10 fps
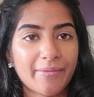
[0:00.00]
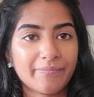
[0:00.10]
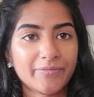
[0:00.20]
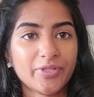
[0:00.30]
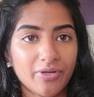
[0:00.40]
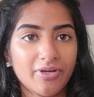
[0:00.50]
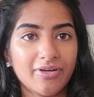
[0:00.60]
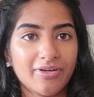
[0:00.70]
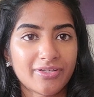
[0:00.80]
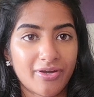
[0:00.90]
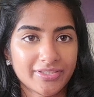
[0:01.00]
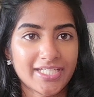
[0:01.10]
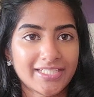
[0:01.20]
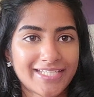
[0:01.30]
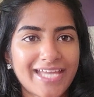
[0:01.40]
your
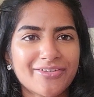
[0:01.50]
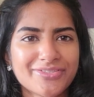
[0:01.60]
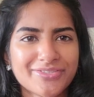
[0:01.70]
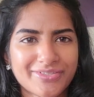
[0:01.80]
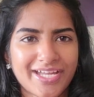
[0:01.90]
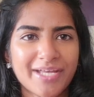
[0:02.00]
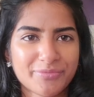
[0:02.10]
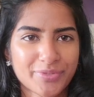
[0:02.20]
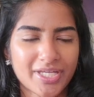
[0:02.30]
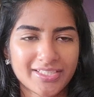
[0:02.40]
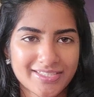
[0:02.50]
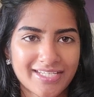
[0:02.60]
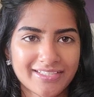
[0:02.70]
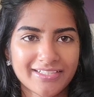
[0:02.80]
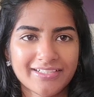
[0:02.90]
content, and also helps with your
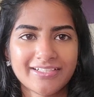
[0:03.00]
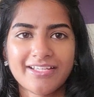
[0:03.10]
understanding.